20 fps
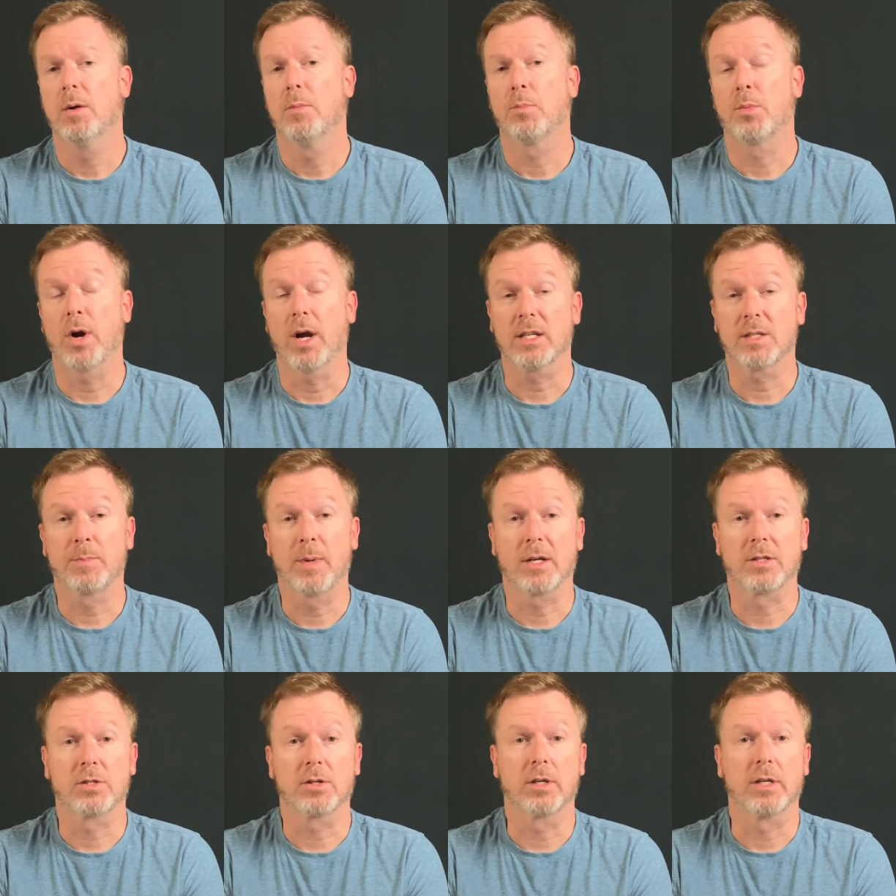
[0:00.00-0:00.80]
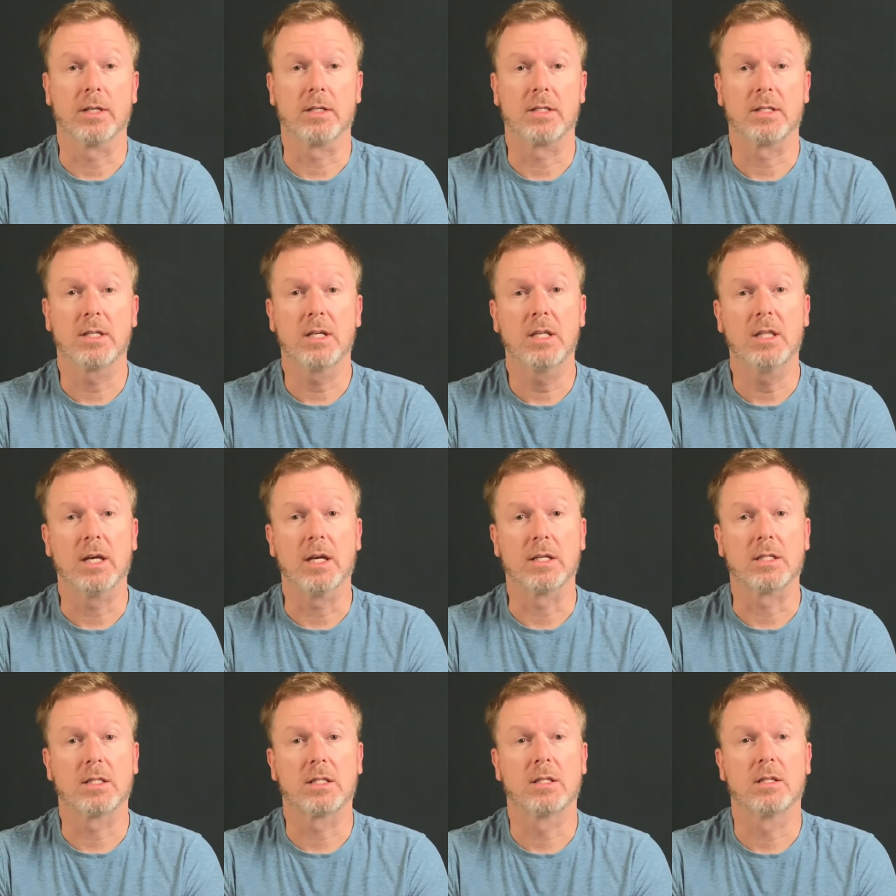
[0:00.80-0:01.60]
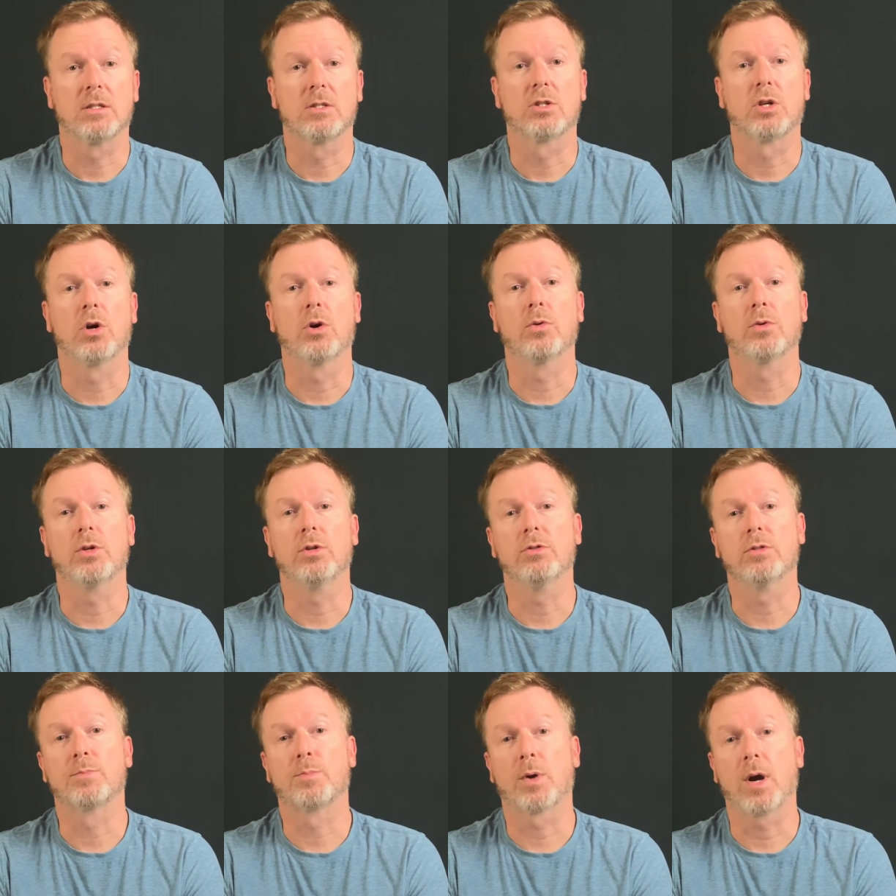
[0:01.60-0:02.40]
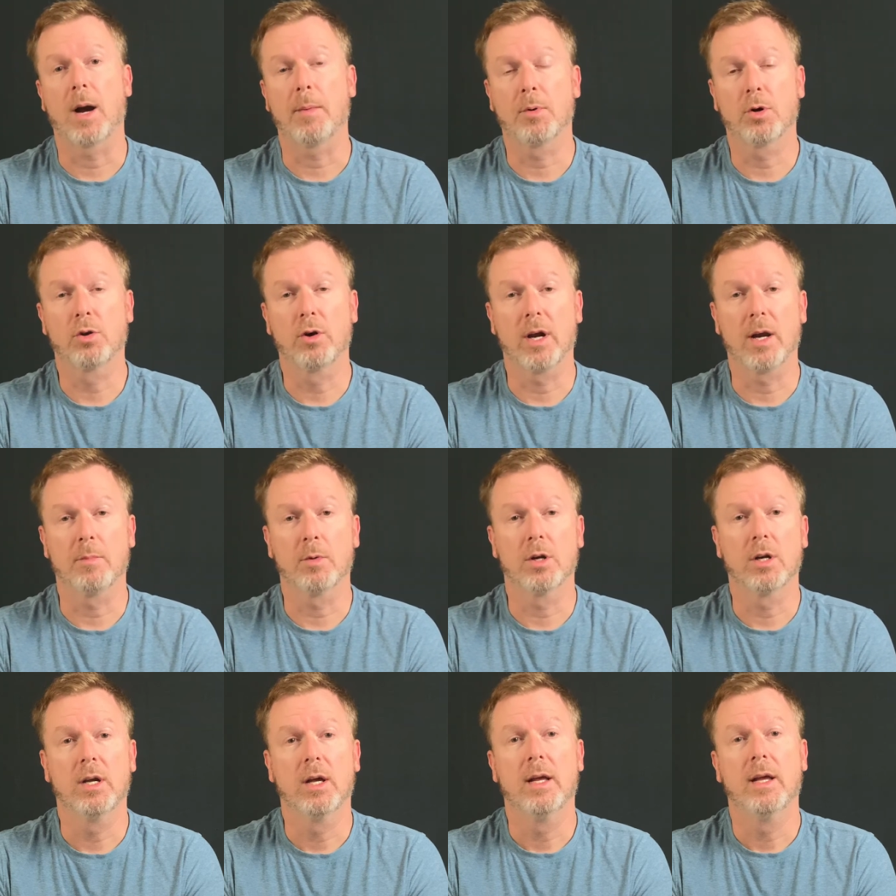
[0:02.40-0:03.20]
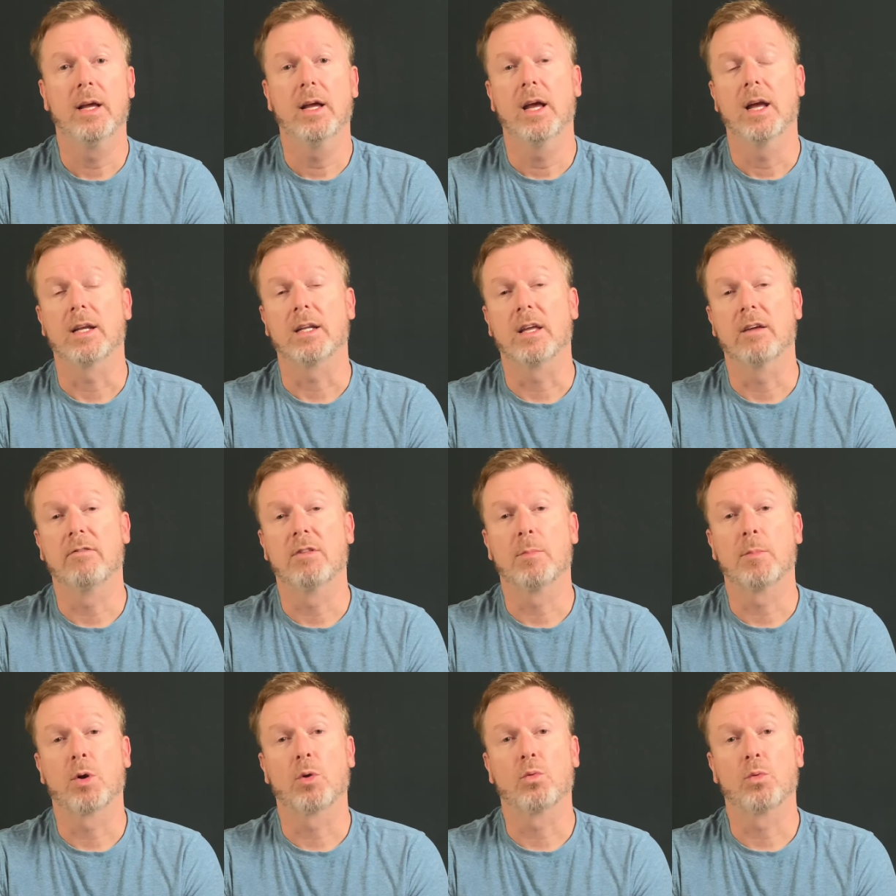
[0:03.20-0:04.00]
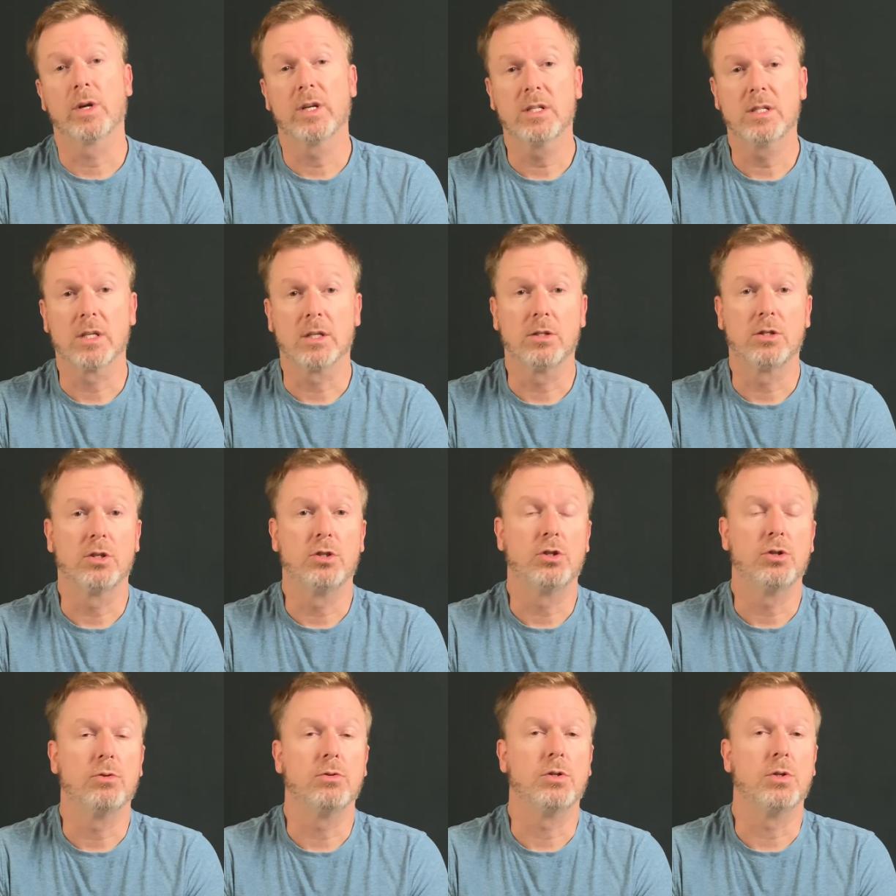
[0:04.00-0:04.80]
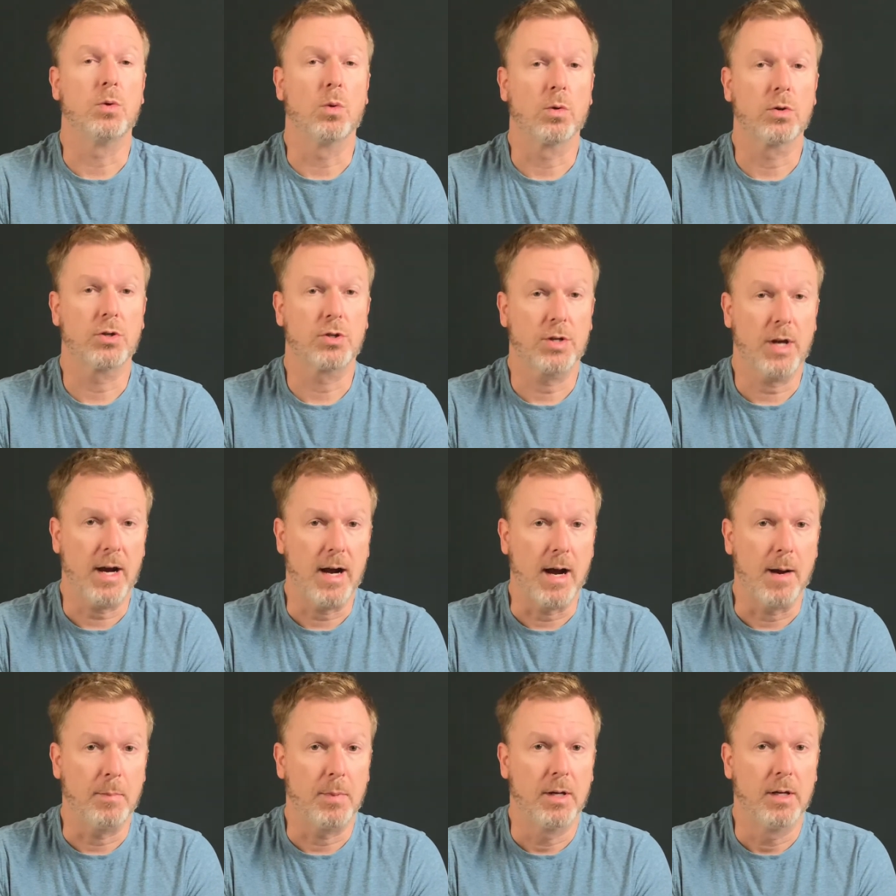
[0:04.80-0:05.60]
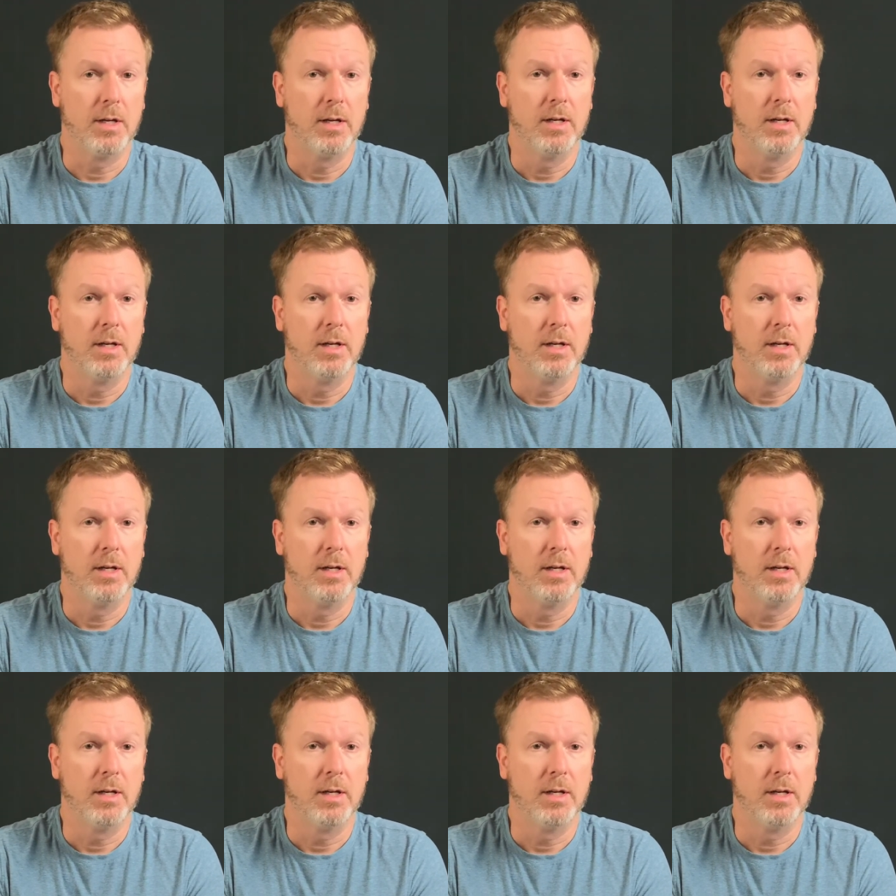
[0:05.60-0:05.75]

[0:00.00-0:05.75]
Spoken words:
Prospects are going to see this, so use proper grammar and give them a reason to choose your shop.